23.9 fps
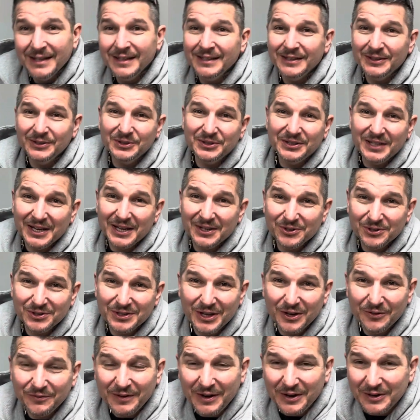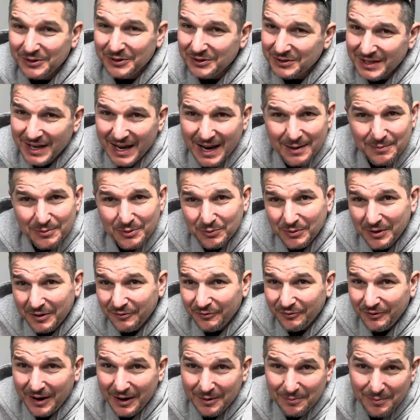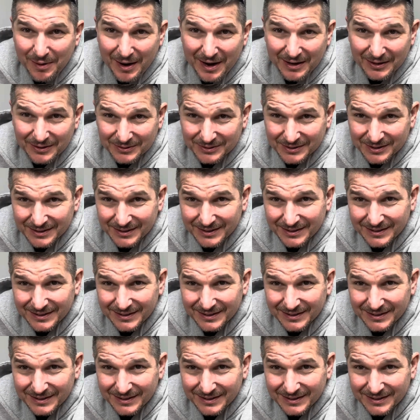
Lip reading: you stage yourself out. You say, I'm going to run 5 miles.